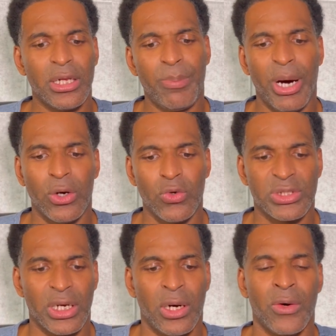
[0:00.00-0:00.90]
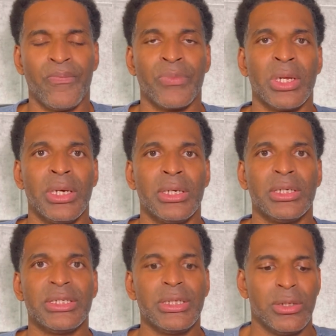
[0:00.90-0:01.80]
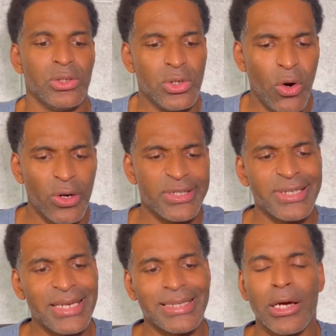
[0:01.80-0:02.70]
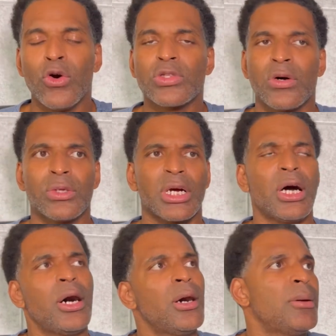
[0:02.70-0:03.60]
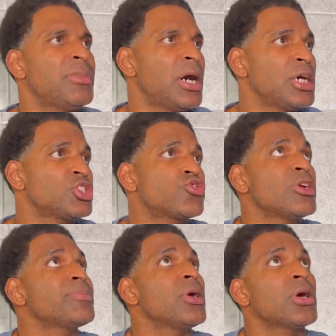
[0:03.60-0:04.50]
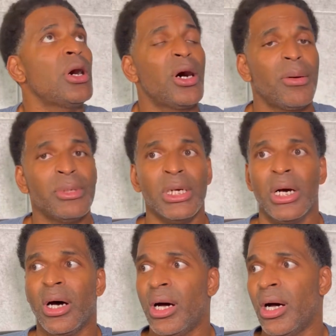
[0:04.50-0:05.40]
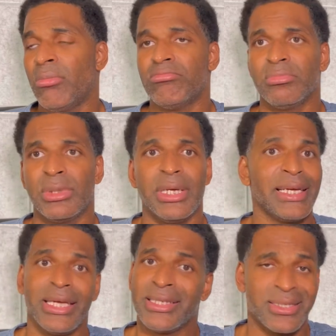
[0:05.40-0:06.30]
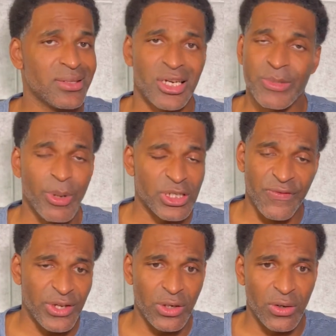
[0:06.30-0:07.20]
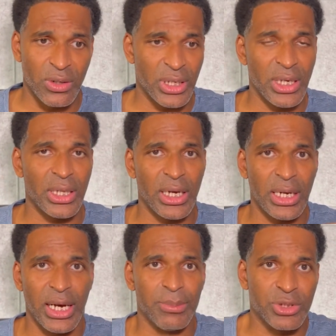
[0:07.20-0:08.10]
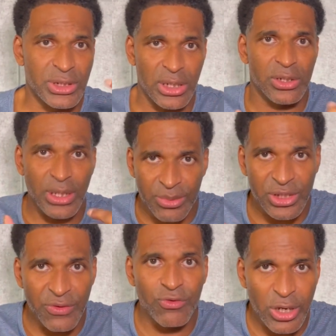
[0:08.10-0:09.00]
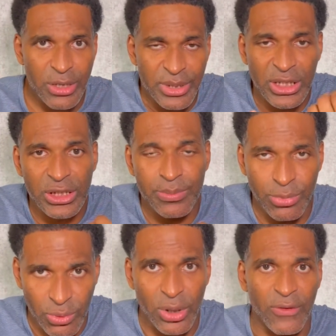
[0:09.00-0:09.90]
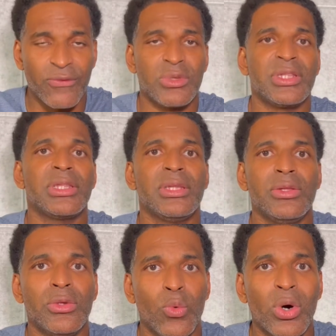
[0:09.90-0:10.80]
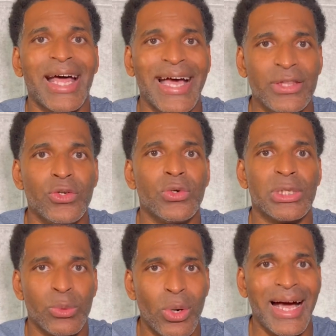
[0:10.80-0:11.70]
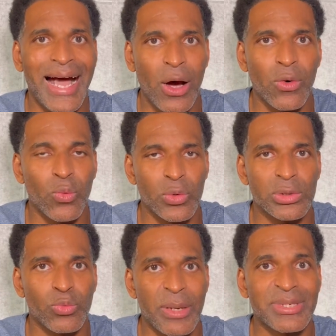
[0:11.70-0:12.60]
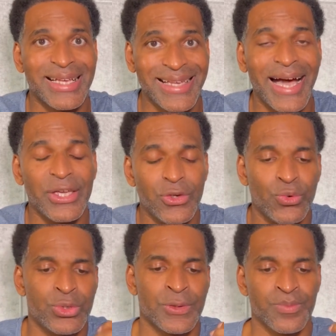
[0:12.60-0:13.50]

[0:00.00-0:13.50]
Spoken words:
in a Pot Hotel, go on sites like hotel.com, trip.com. Again, this is not a sponsored video. Again, I'm just telling you, I'm just giving you recommendations of what I do and how websites I use.